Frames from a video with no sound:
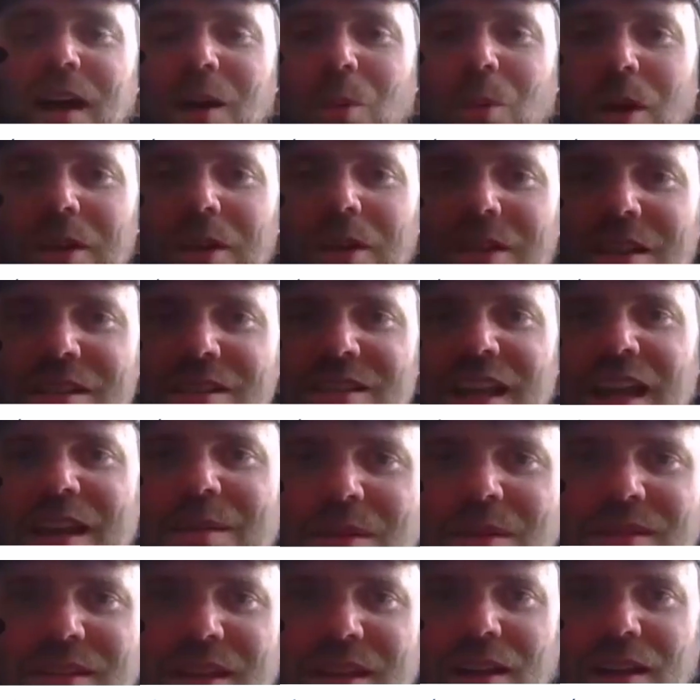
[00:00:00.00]
I want the
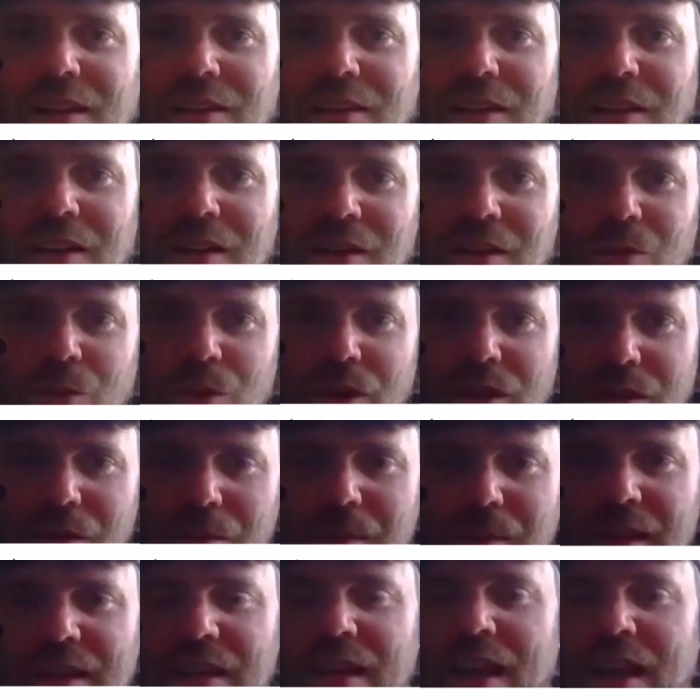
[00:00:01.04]
same mentality with the
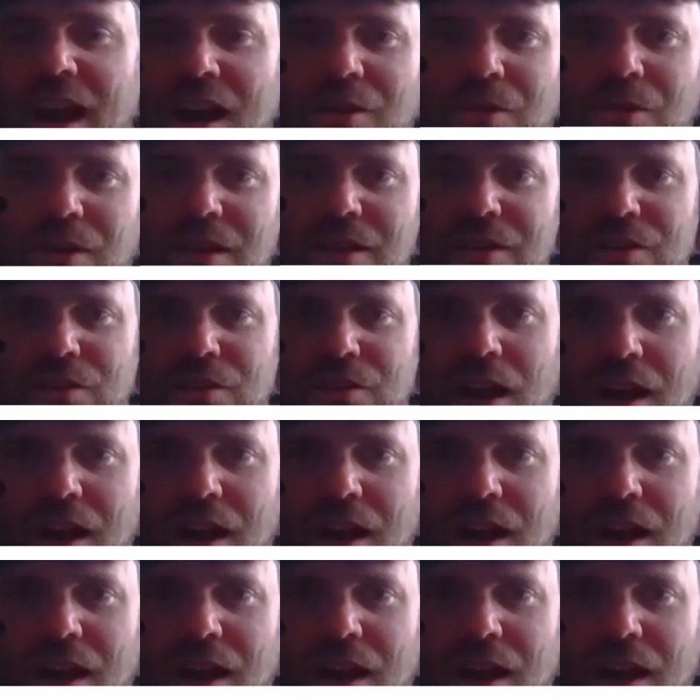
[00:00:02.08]
mediocrity in your